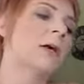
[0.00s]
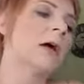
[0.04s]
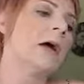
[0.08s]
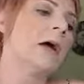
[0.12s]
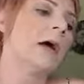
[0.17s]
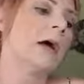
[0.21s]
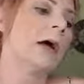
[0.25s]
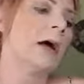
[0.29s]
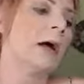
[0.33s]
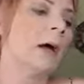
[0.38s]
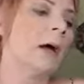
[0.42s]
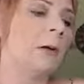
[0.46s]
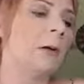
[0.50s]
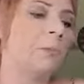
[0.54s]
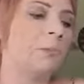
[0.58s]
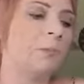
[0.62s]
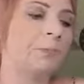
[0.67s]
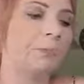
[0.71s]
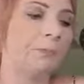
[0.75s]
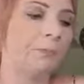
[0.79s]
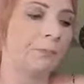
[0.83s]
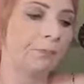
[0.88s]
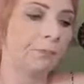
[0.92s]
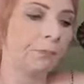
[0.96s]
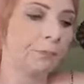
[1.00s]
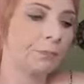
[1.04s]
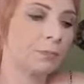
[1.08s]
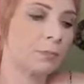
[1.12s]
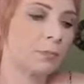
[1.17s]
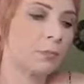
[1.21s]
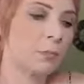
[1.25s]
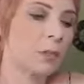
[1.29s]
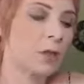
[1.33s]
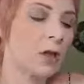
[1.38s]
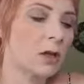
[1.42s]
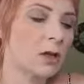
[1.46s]

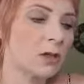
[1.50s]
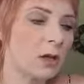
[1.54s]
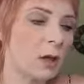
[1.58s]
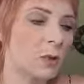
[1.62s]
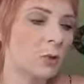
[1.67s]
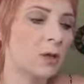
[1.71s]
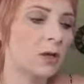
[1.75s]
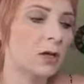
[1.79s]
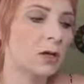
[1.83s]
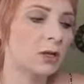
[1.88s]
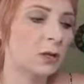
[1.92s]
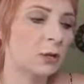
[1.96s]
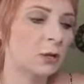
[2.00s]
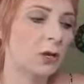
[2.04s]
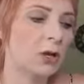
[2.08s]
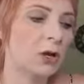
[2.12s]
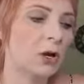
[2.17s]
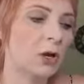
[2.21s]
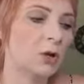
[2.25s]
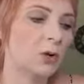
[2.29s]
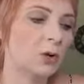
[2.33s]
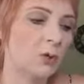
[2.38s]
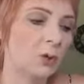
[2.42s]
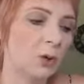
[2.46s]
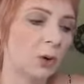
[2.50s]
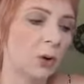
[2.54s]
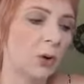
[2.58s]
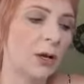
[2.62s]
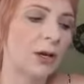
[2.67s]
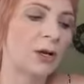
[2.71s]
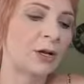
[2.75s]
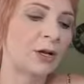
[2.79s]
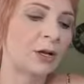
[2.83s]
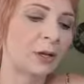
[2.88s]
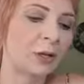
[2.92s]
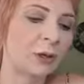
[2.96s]
that we go through,
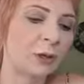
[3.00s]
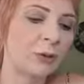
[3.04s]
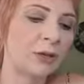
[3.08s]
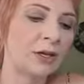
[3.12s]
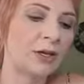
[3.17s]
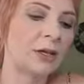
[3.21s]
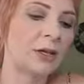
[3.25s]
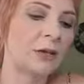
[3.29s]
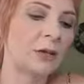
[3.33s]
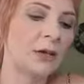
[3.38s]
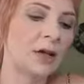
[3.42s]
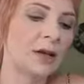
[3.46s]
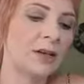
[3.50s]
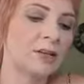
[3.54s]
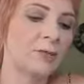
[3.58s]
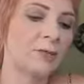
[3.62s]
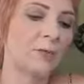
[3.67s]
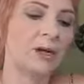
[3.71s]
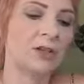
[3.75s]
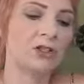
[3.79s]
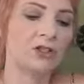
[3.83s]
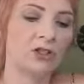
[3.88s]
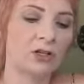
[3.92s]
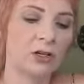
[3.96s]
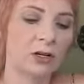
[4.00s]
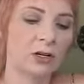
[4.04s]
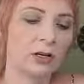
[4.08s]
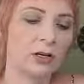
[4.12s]
including as much